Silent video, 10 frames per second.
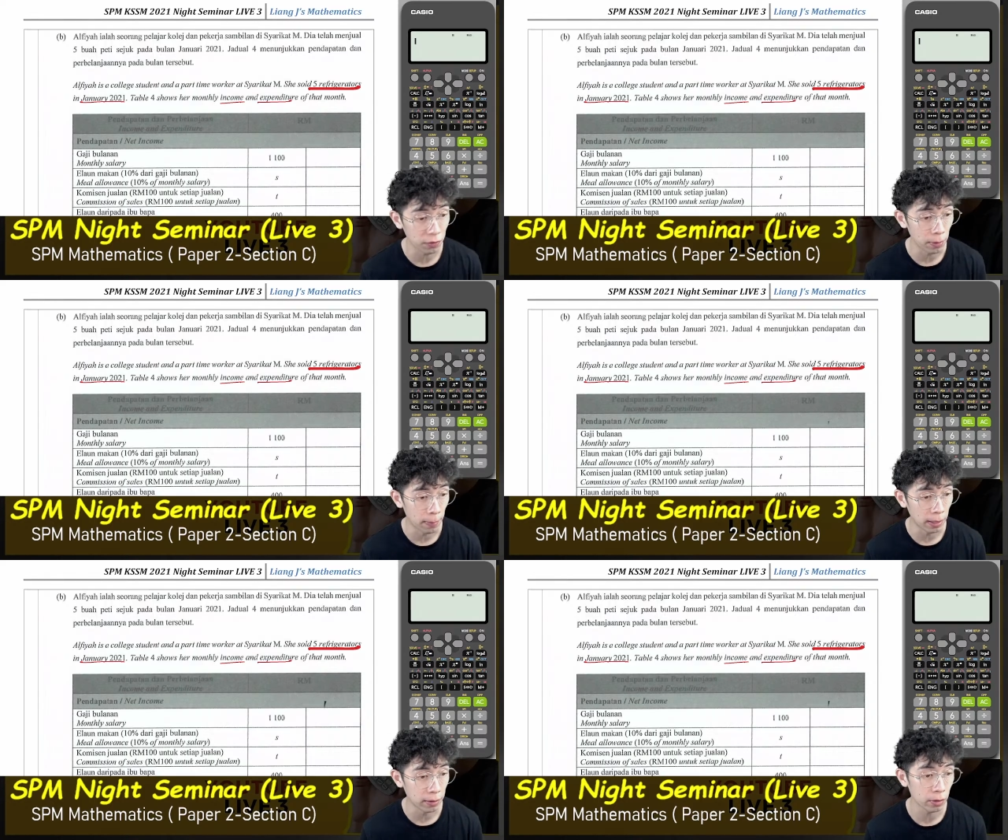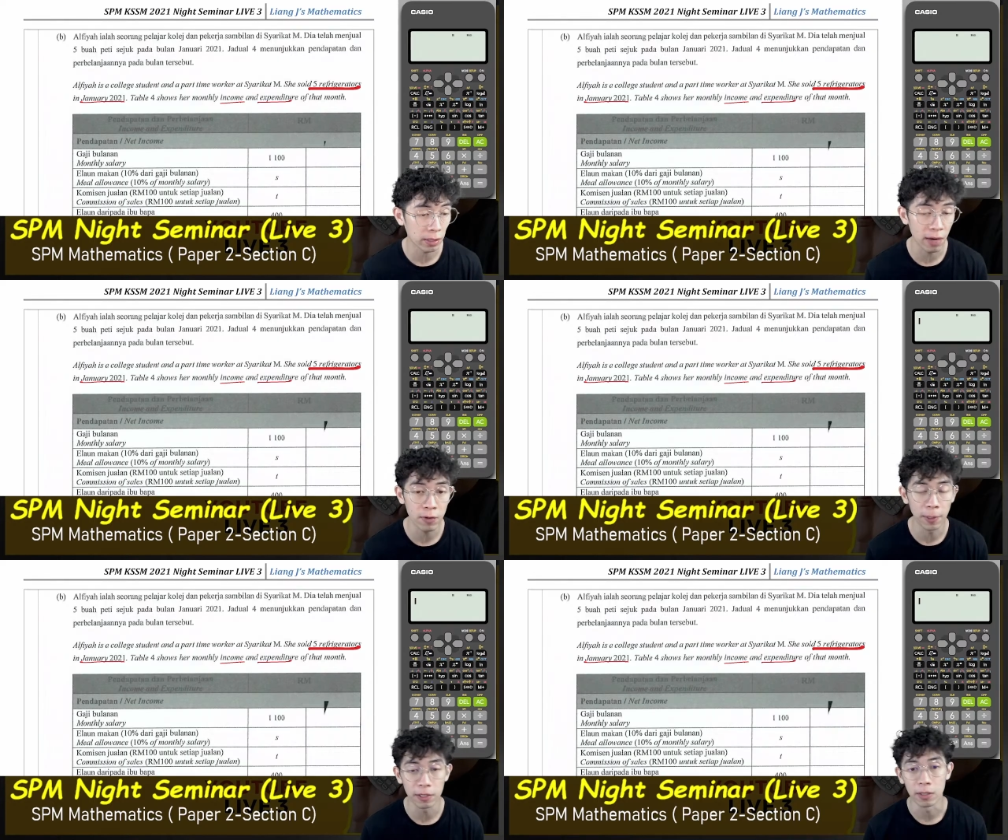the month. Okay,
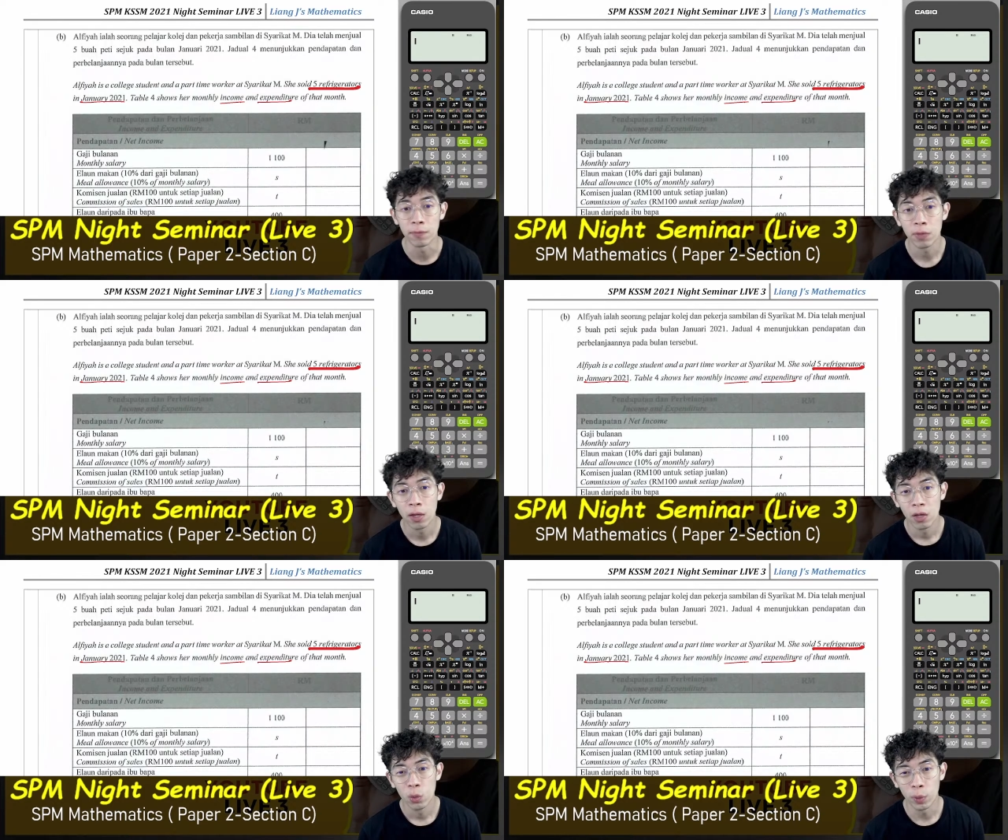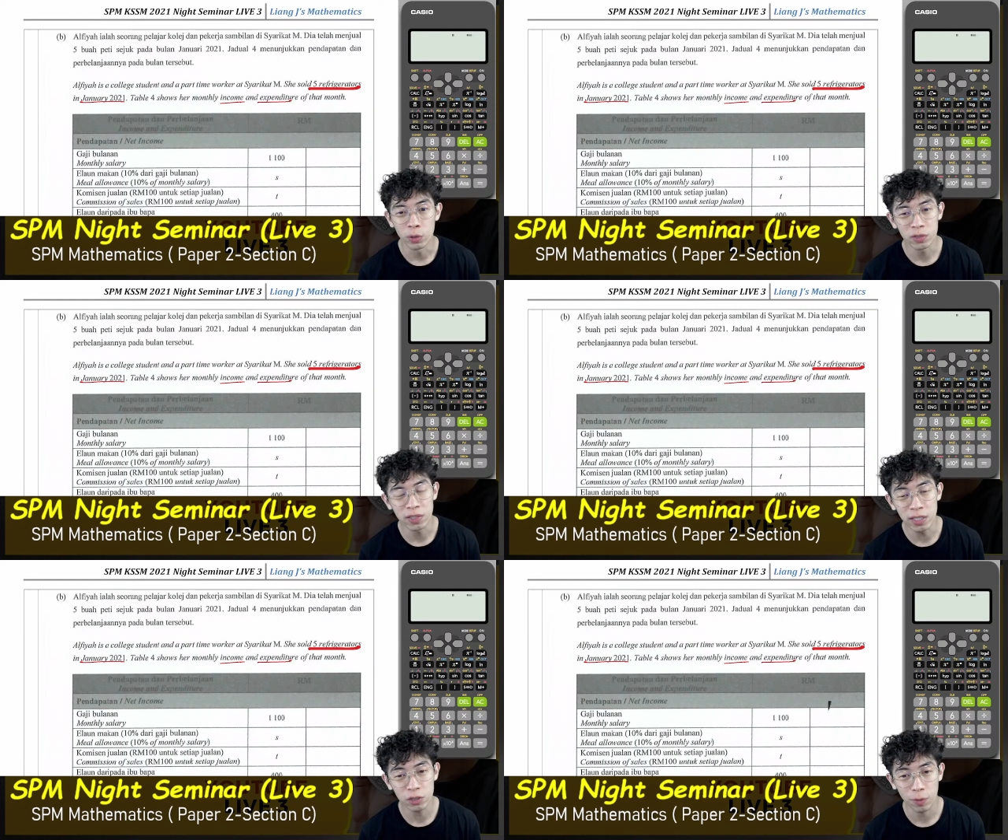everybody, when you
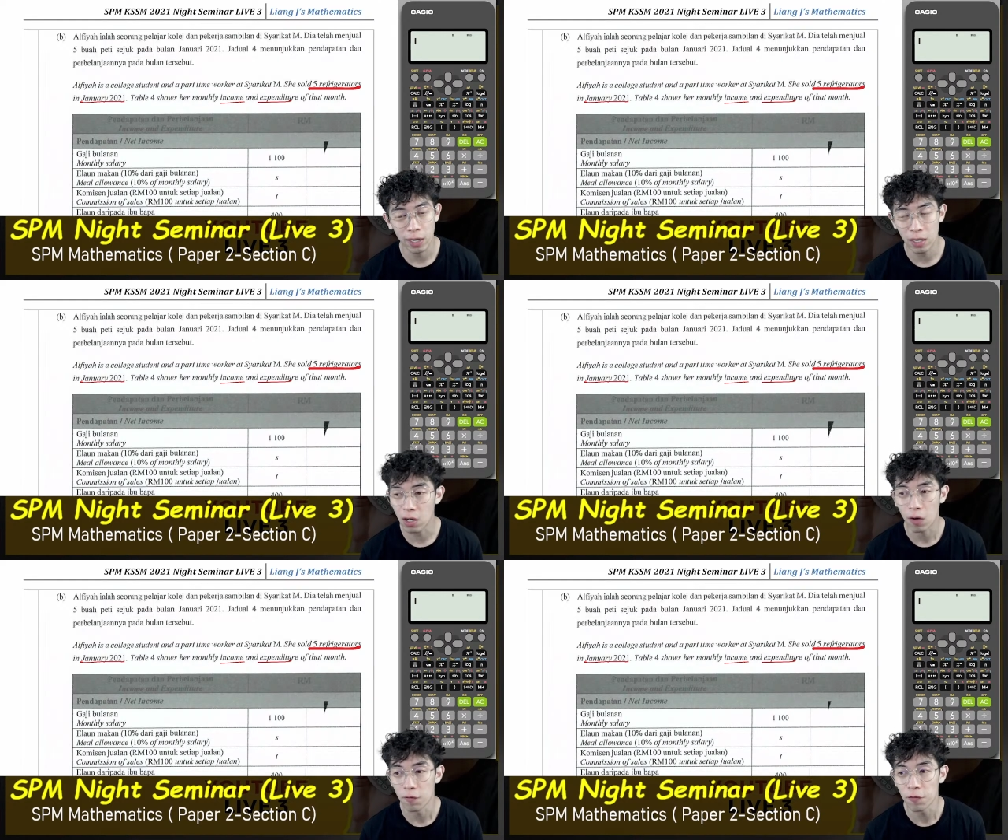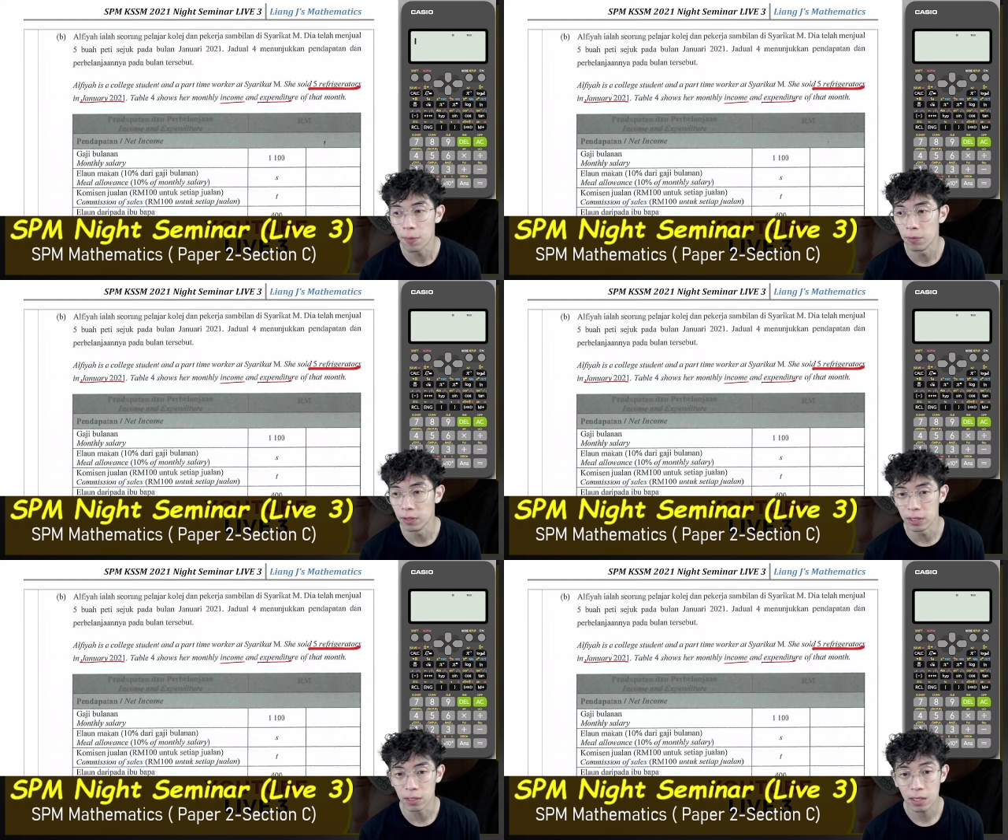see this, right, confirm
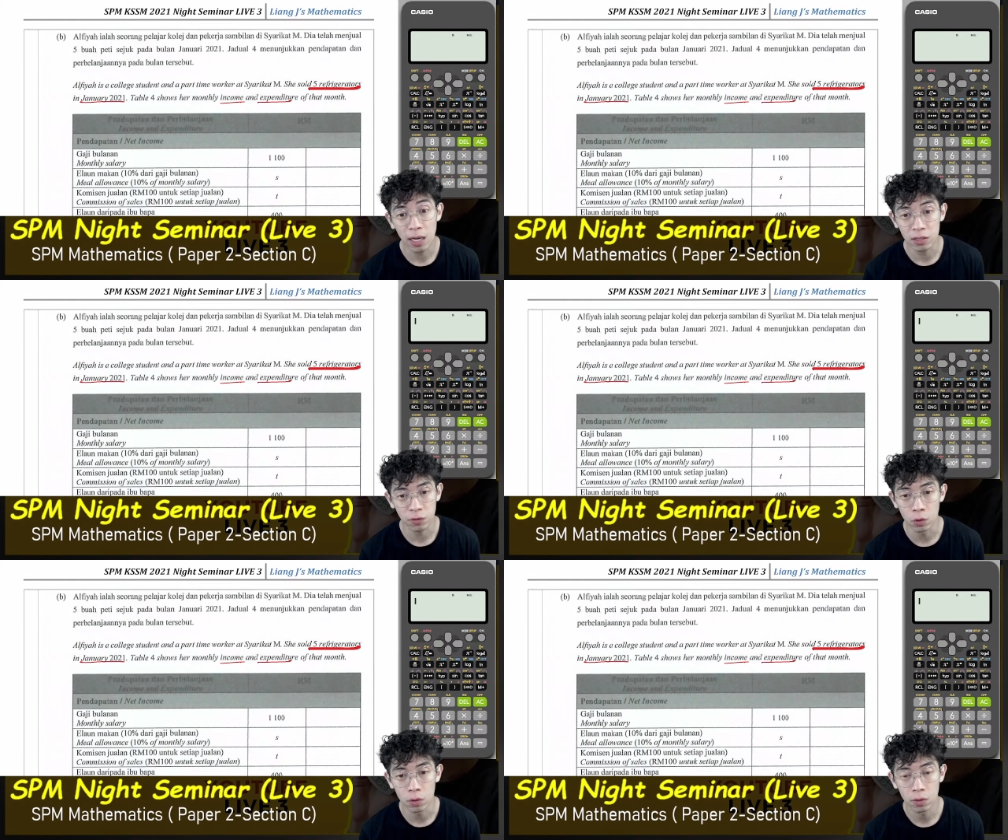ready, cash flow.